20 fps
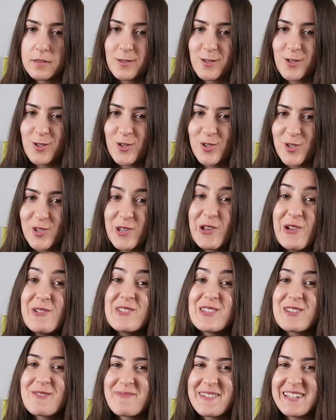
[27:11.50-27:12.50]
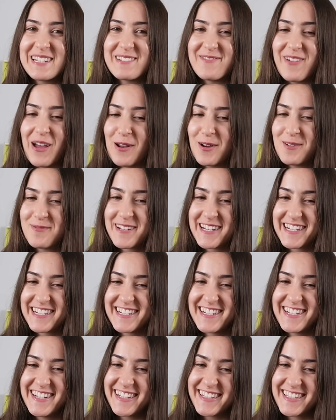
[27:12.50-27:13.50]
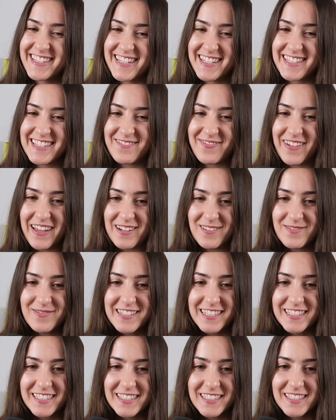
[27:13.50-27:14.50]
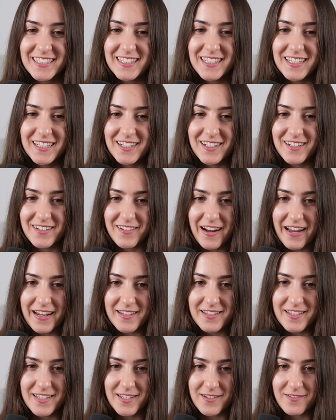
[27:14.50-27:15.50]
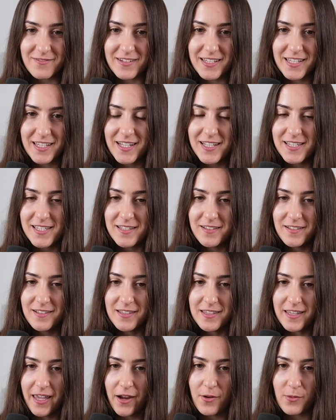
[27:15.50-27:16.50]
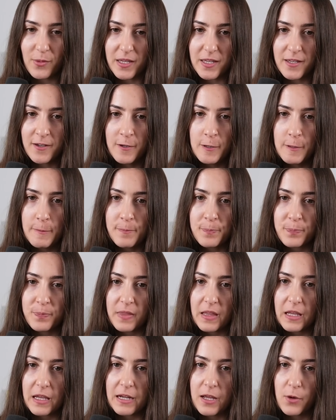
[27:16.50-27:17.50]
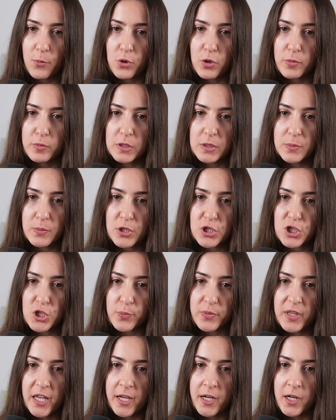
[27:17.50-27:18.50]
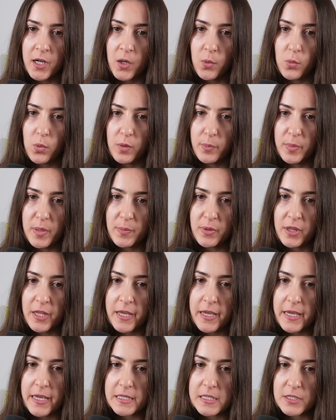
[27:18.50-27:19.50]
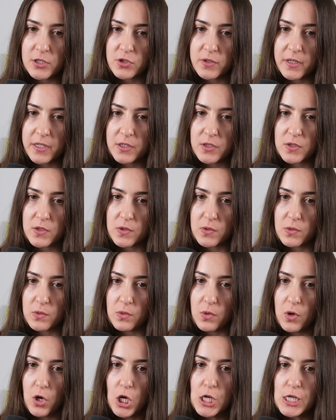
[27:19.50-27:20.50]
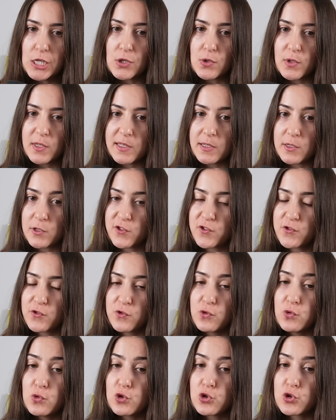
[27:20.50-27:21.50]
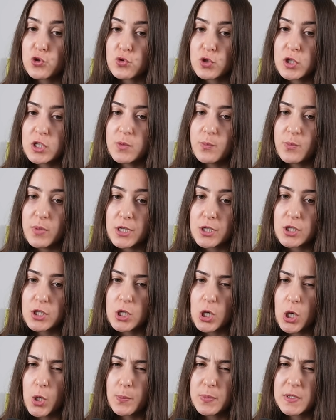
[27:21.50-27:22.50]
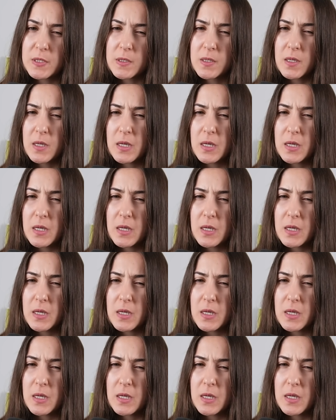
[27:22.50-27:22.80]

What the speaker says: soon to be developed, not yet developed. All right, so we castle. There we go. And now probably bishop there will be played, trying to use the 2 strong bishops.